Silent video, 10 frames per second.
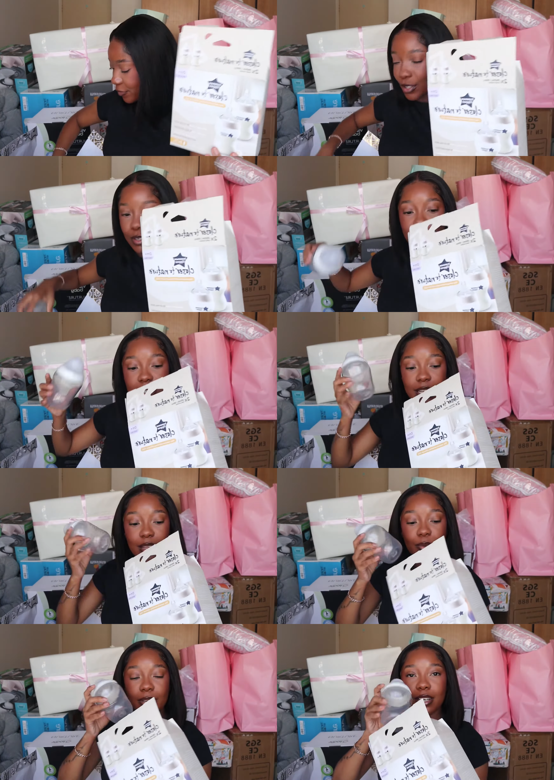Here's the
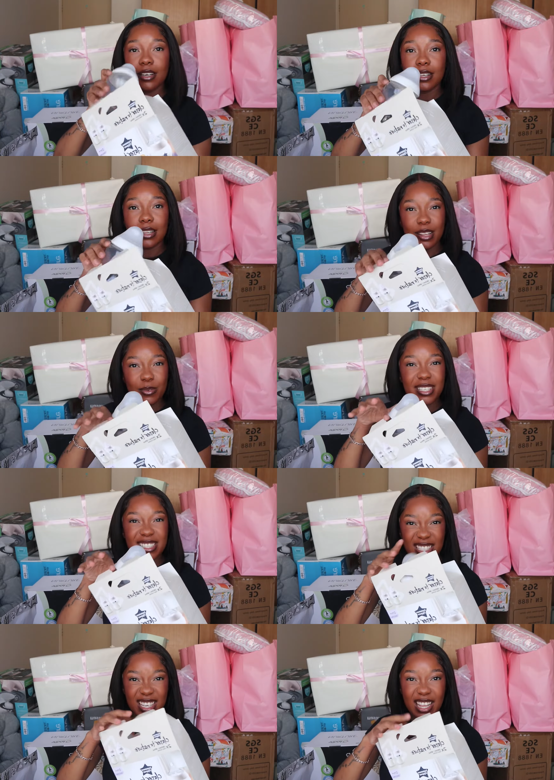other one. The other one
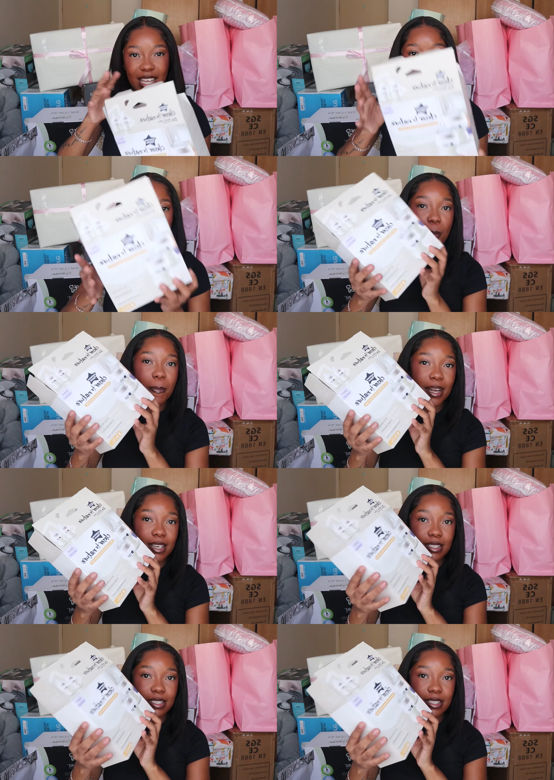is in there. But